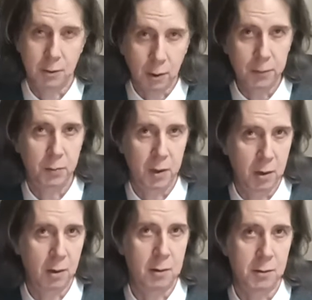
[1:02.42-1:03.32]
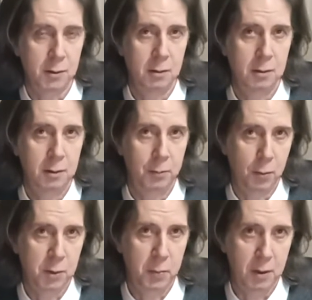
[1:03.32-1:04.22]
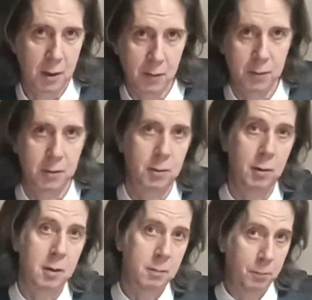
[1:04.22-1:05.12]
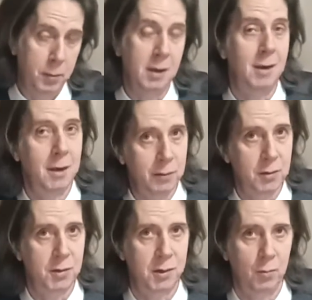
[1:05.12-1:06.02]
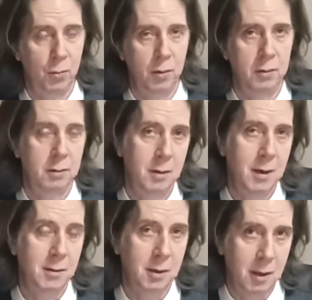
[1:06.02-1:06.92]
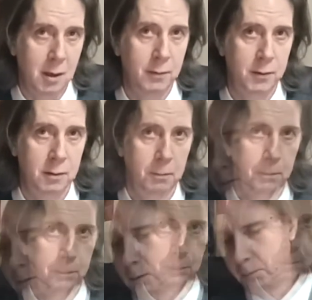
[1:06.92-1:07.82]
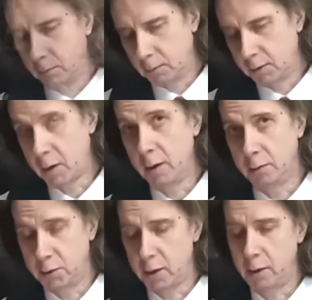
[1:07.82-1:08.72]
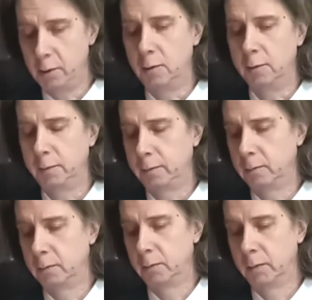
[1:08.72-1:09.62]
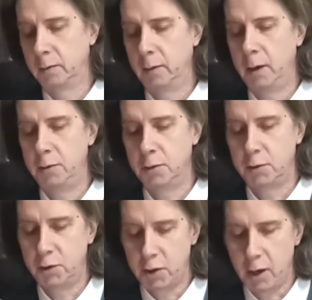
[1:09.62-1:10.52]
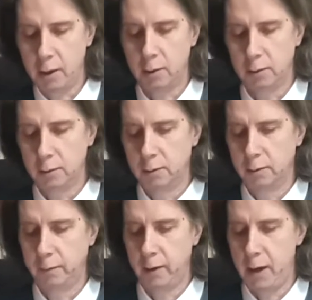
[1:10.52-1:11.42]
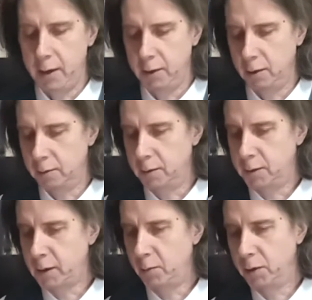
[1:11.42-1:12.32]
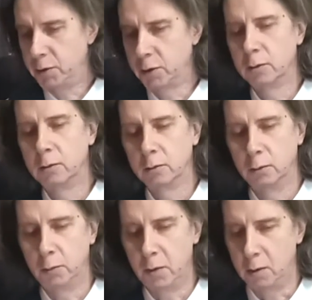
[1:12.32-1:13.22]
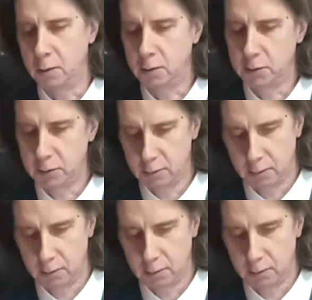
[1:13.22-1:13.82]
often because the book's been given to someone as a gift. Take the jacket off and just check for any other damage or marks.